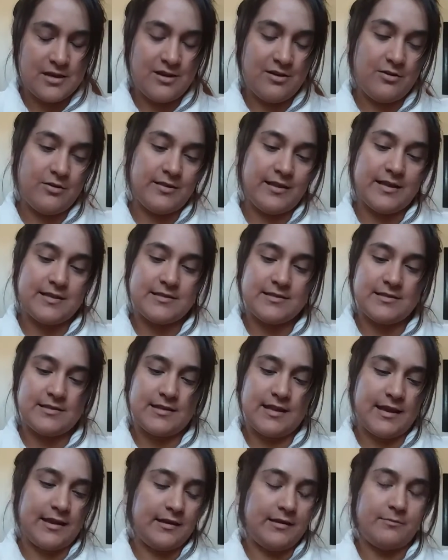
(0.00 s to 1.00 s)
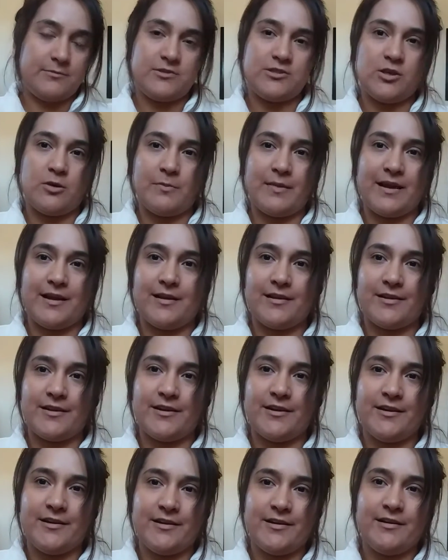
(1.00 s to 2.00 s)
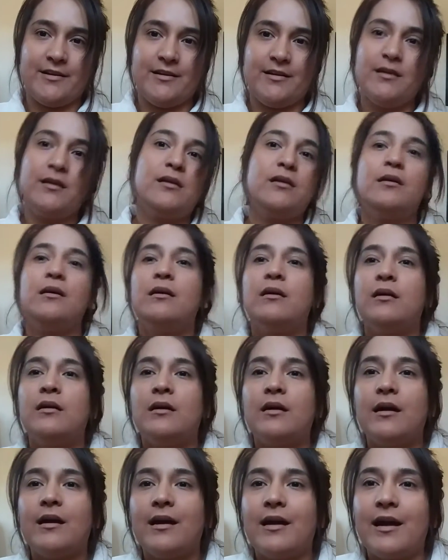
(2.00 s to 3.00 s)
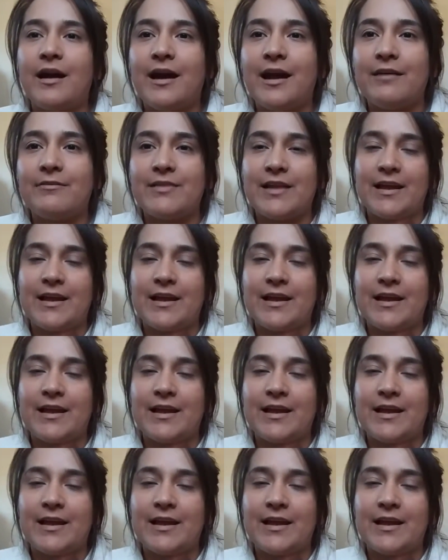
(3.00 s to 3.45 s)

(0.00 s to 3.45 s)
Oh, that's like so my color. I have